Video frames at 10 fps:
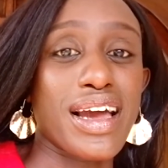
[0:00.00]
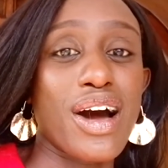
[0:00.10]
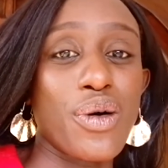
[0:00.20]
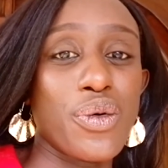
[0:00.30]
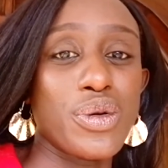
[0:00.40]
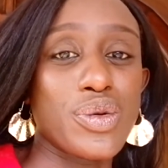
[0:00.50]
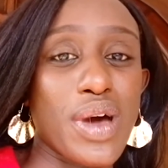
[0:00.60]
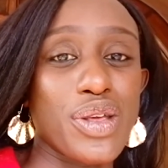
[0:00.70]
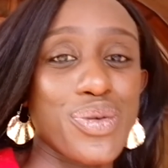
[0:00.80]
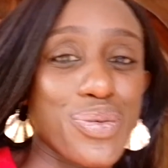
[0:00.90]
how old were
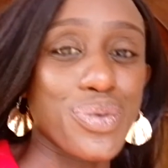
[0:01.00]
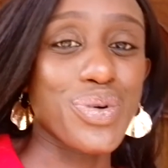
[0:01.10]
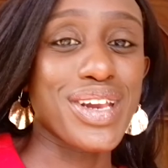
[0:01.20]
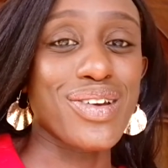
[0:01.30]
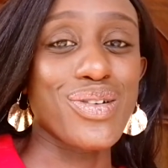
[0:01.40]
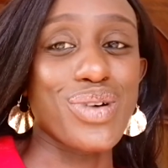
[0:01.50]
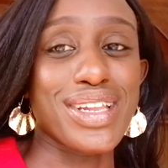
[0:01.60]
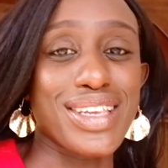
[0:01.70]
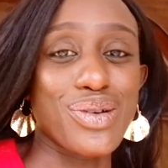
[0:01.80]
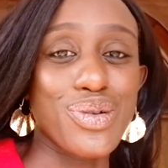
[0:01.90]
you when
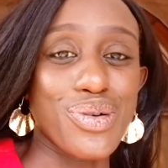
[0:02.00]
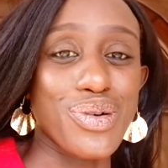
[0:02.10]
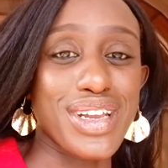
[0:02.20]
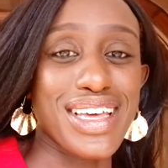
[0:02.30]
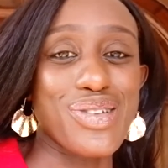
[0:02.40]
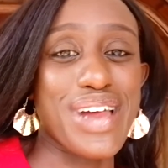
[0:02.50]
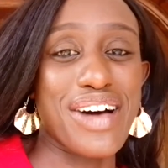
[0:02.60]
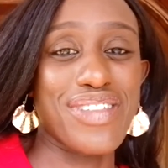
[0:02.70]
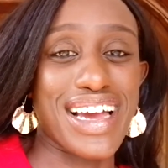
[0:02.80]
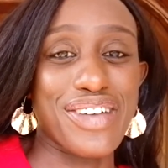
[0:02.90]
and then you'd
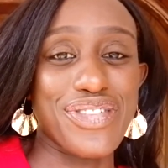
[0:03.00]
have a